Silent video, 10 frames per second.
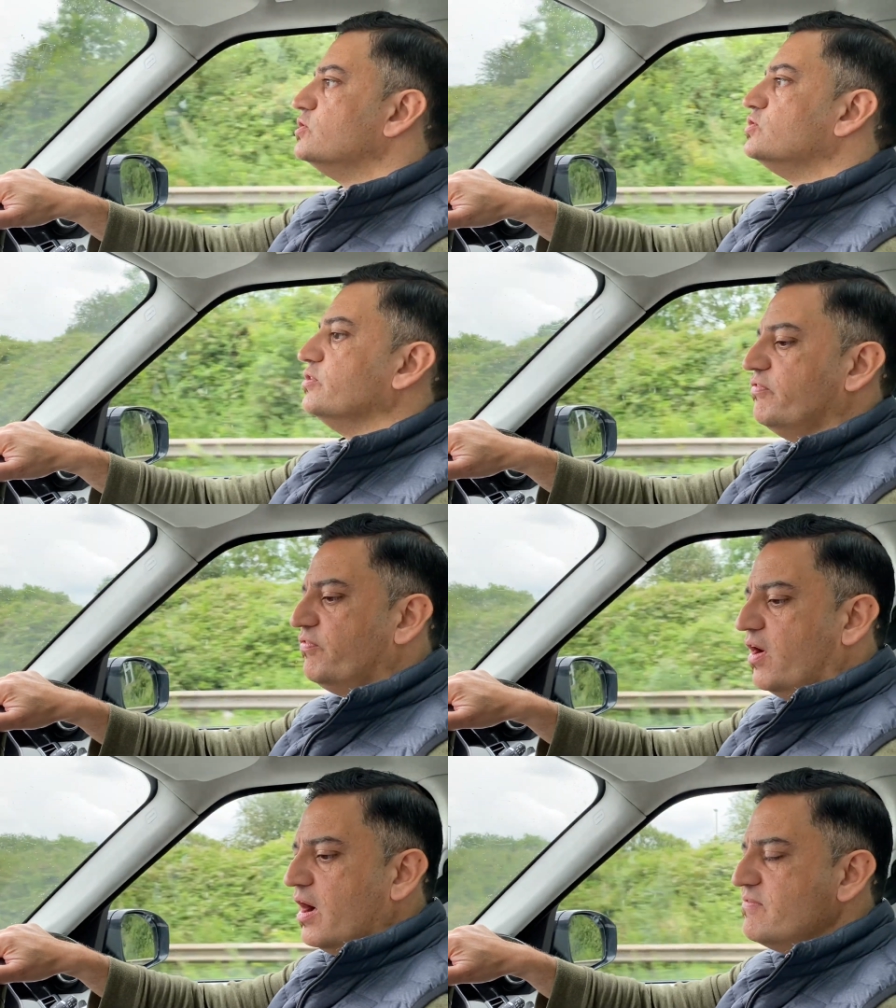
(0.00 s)
So the
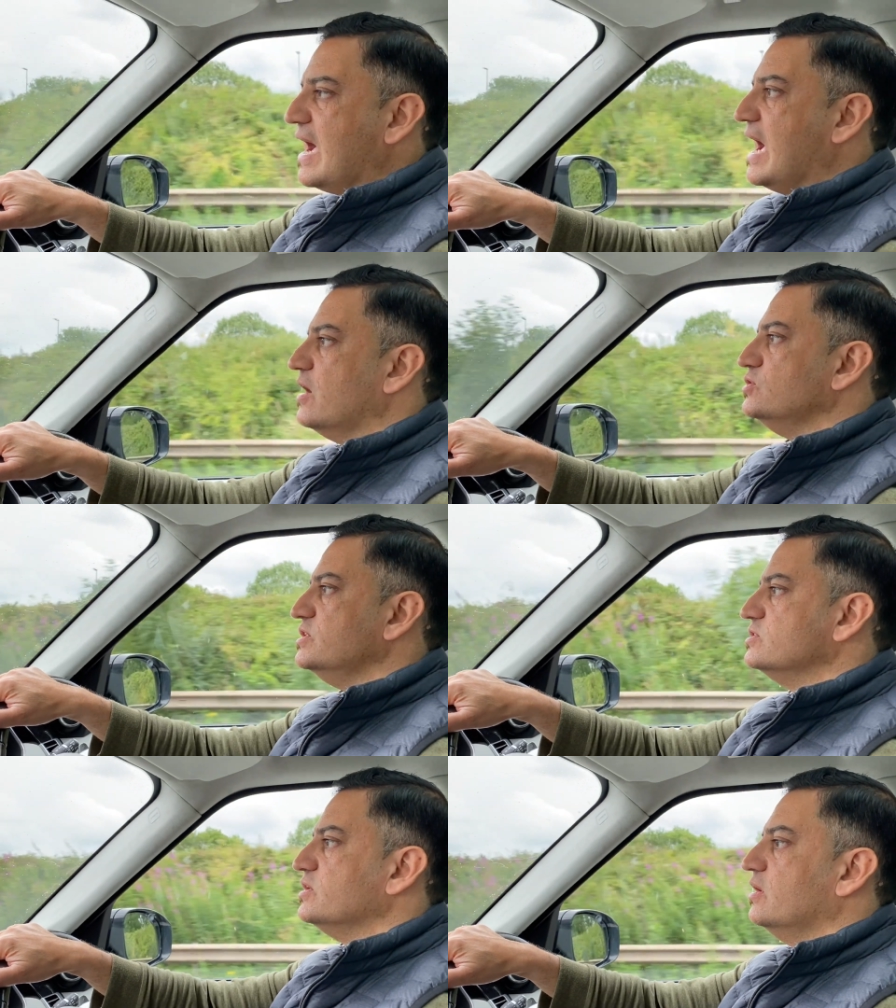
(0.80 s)
five
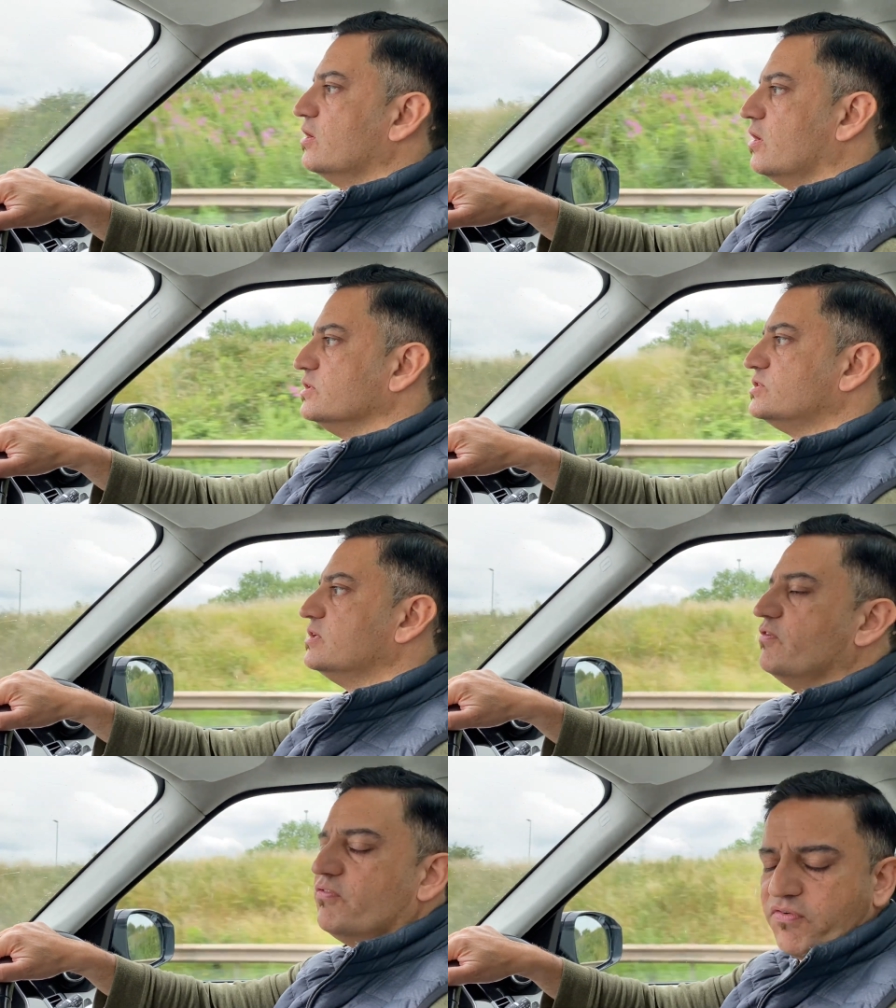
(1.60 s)
houses
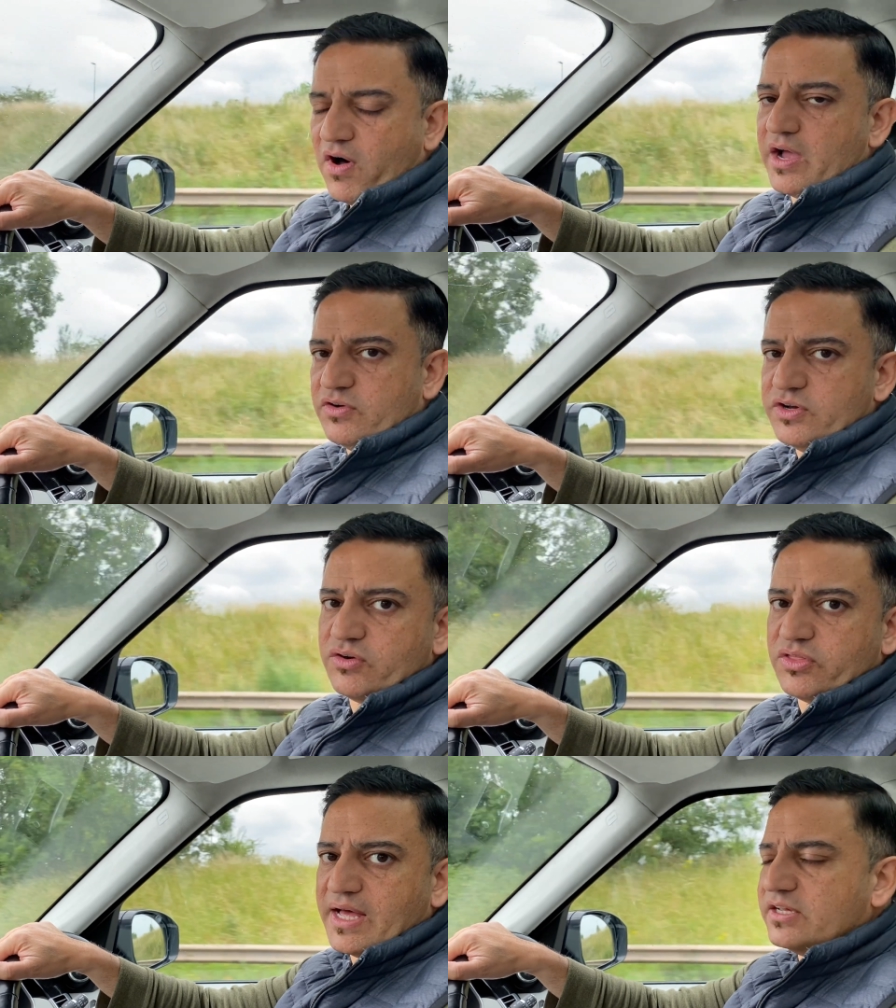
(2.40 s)
cost five
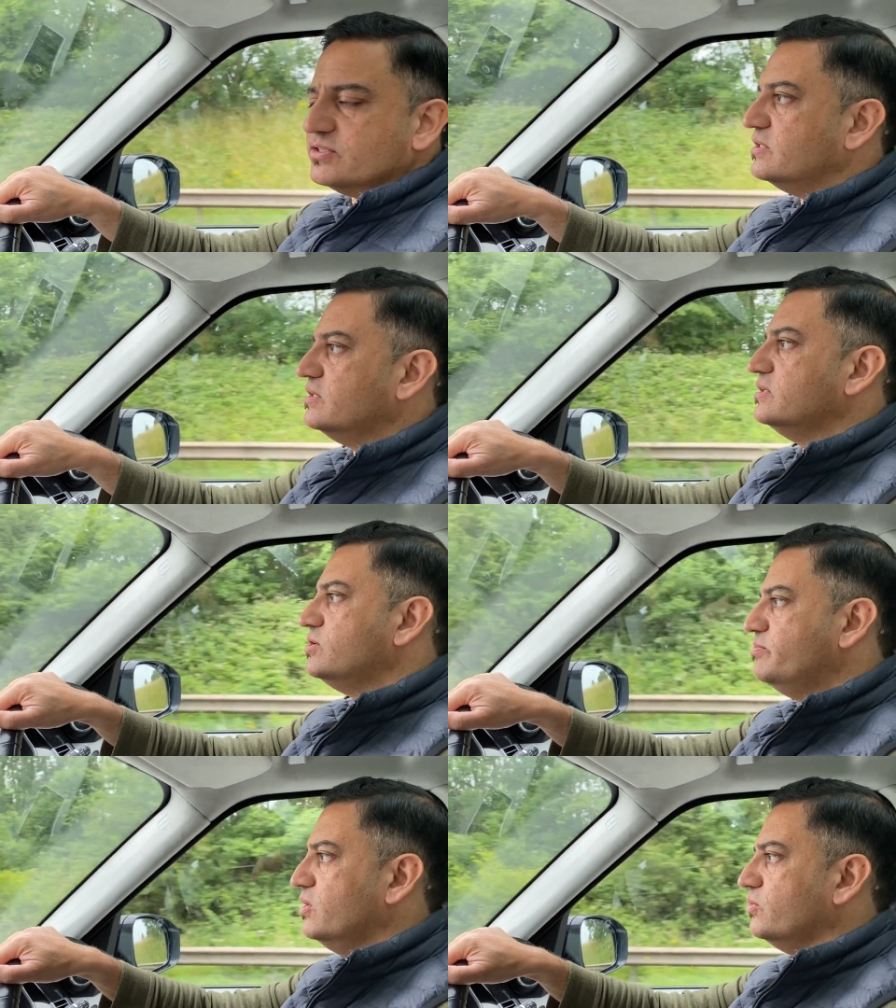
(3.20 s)
hundred thousand
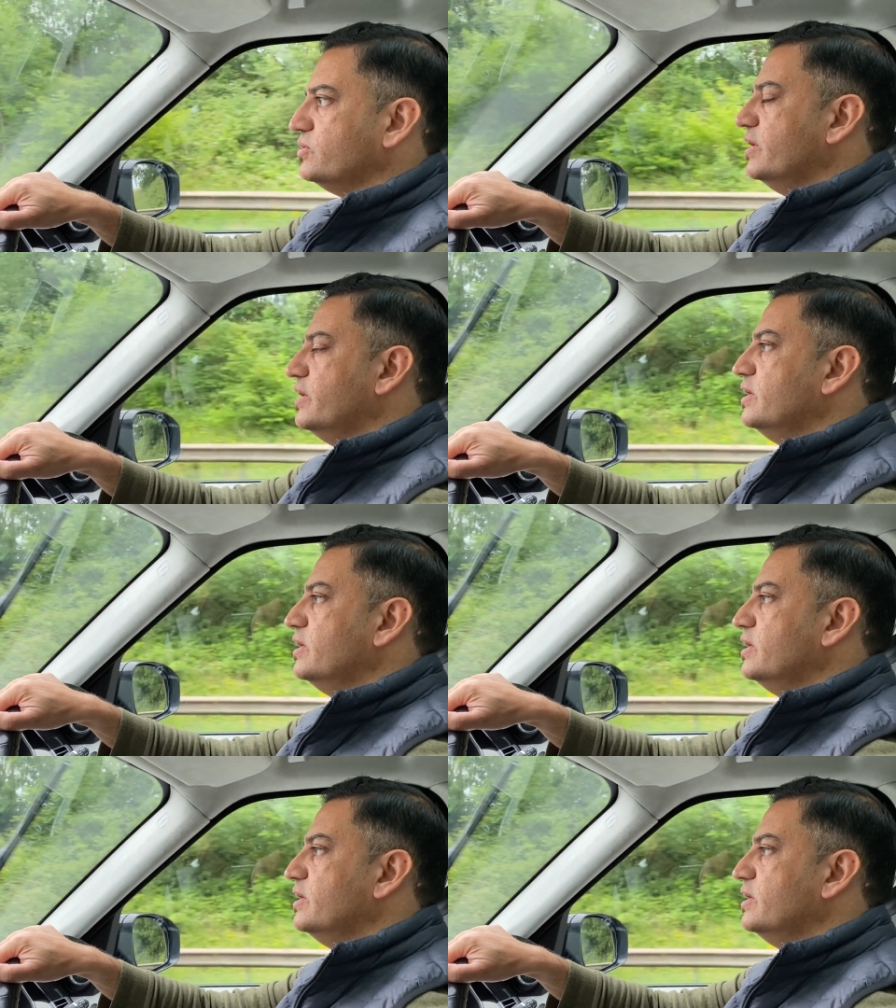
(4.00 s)
to build.